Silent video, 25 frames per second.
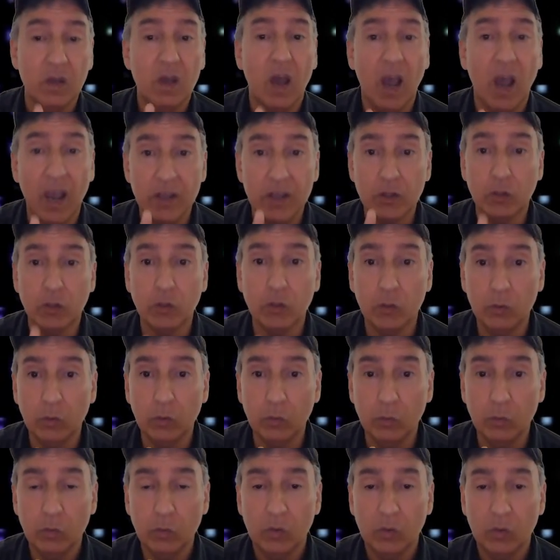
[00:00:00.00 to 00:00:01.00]
I
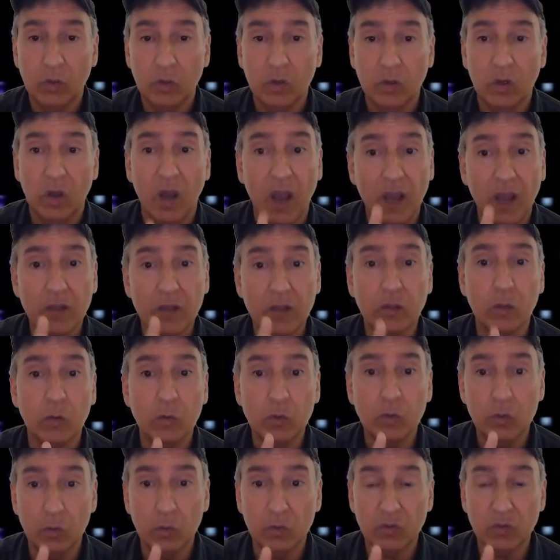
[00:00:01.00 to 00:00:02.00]
do
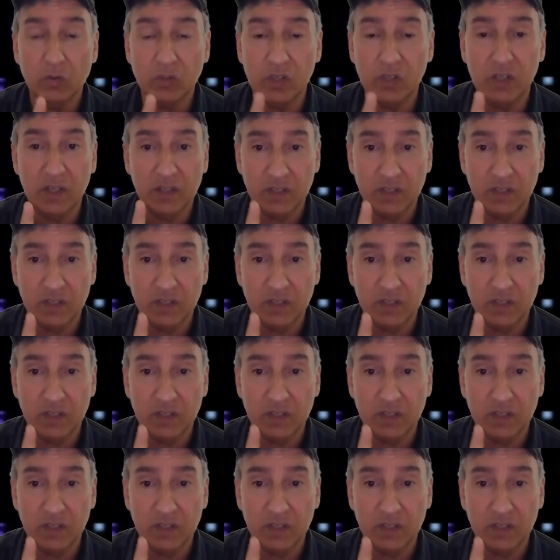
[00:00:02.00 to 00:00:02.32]
use the